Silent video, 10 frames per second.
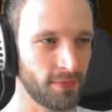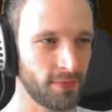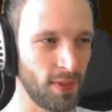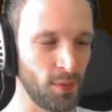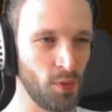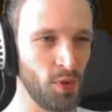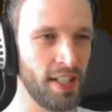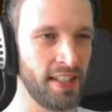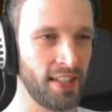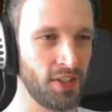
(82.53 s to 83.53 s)
So I'm
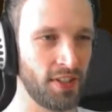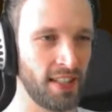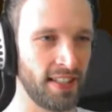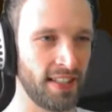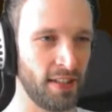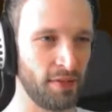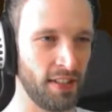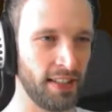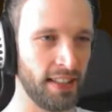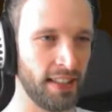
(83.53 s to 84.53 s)
really interested in stuff
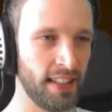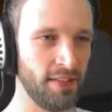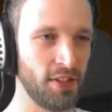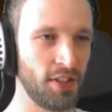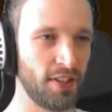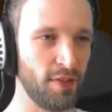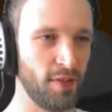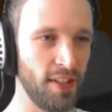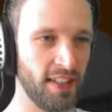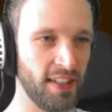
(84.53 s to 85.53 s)
like even just the
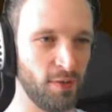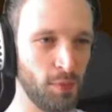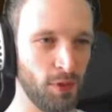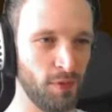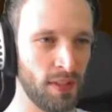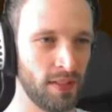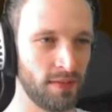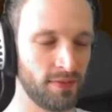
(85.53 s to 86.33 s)
feeling of movement.